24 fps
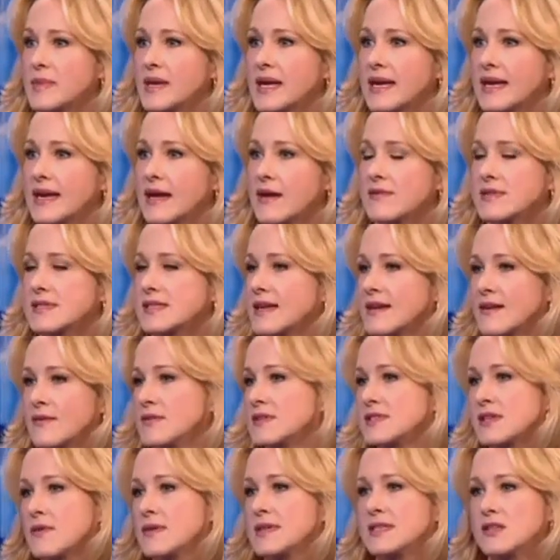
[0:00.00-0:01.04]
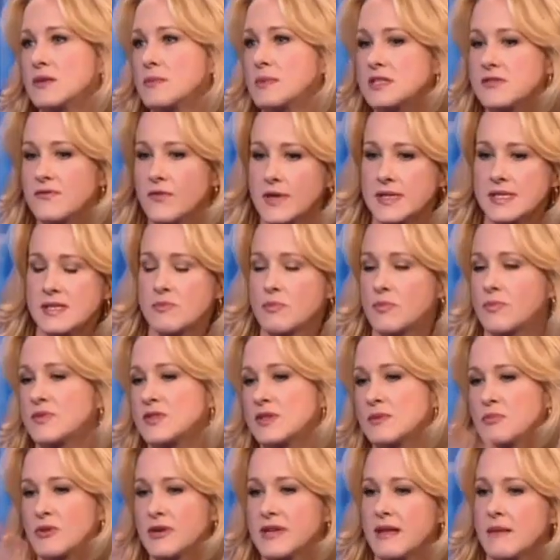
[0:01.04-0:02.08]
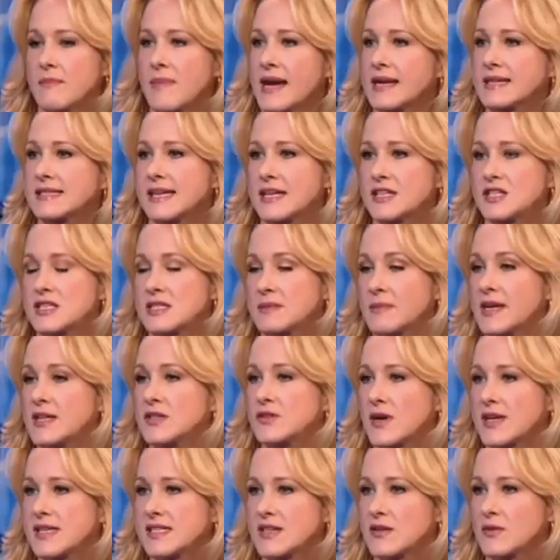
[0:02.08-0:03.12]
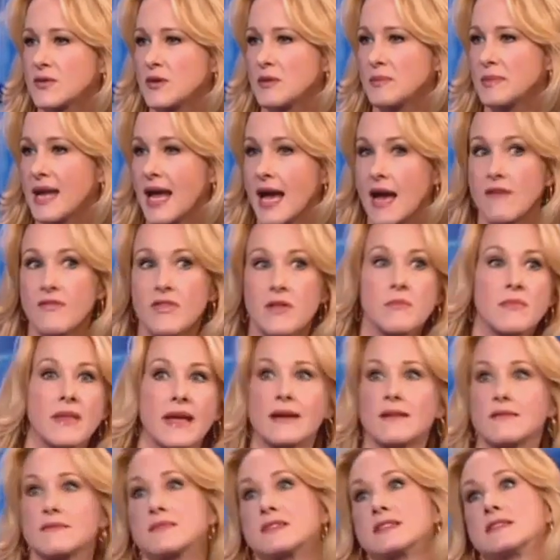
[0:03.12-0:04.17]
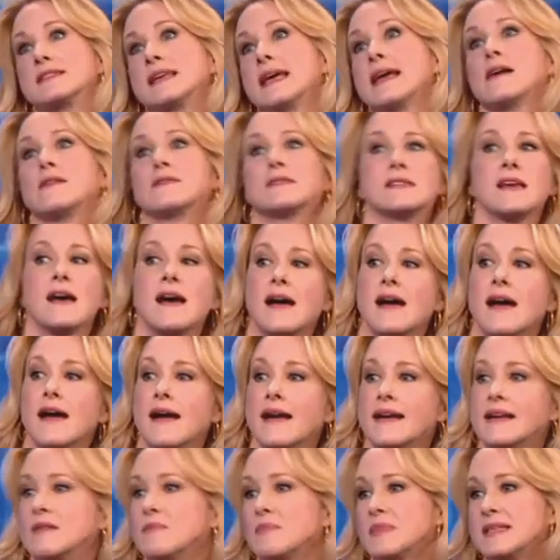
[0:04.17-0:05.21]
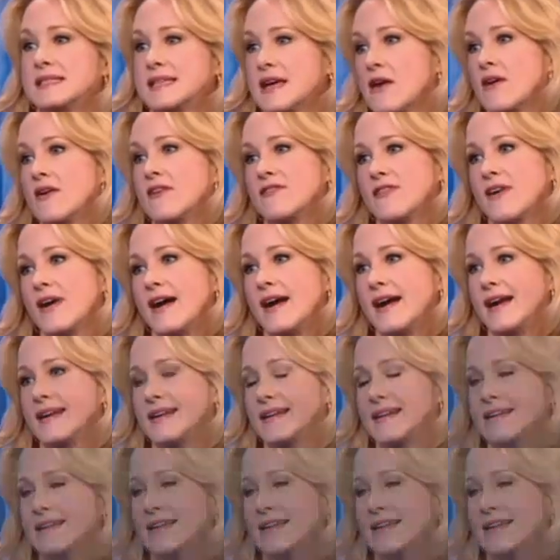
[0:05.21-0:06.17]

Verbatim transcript: of me, and I was, it was was always so much fun to, to bring them backstage into my dressing room and have them like stay outside and be terrified